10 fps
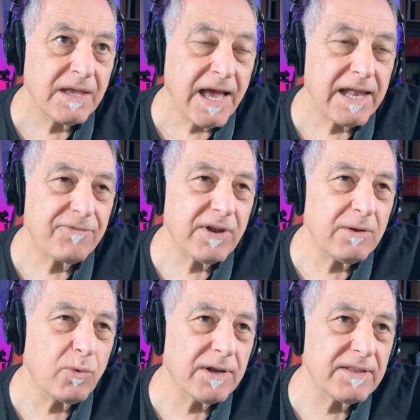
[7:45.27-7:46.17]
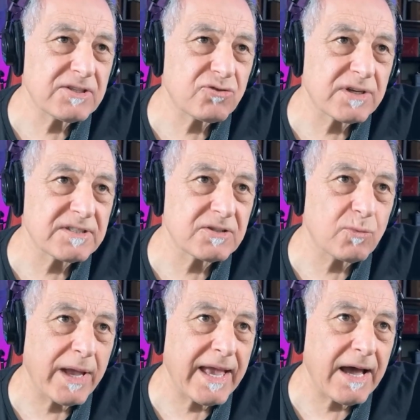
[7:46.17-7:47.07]
And if any one of these strings is
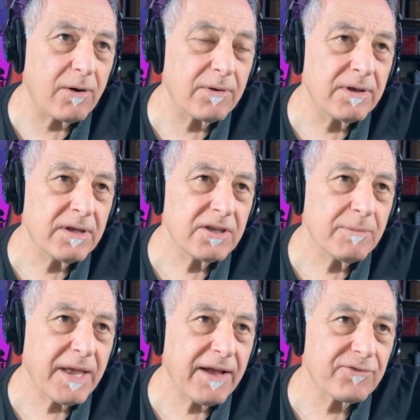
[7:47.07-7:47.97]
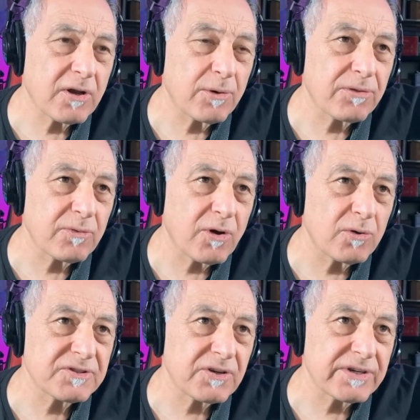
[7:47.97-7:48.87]
way out, you may have to go through the
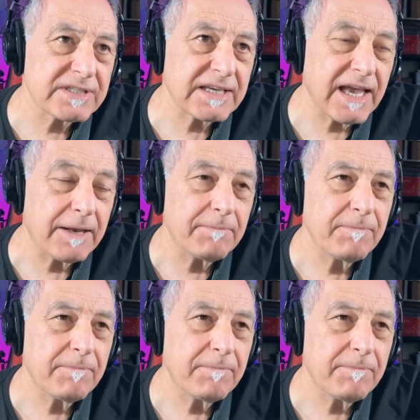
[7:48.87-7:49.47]
whole series again.